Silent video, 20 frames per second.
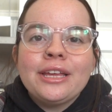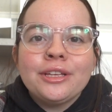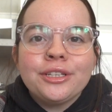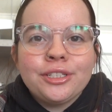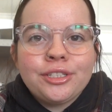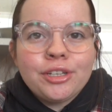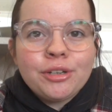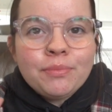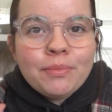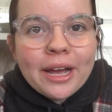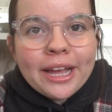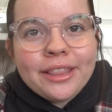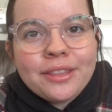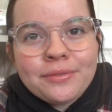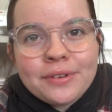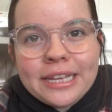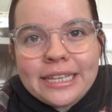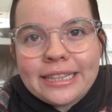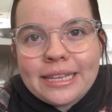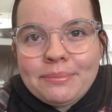So by the
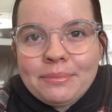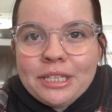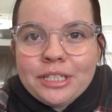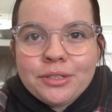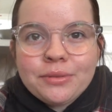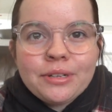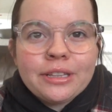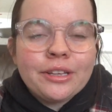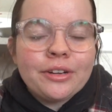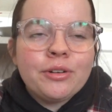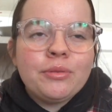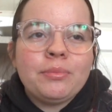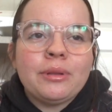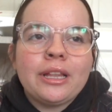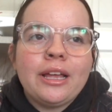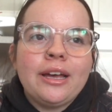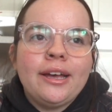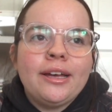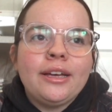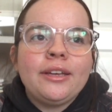way, let me do a little
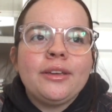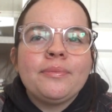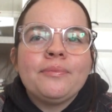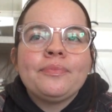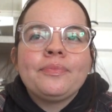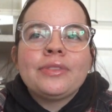plug.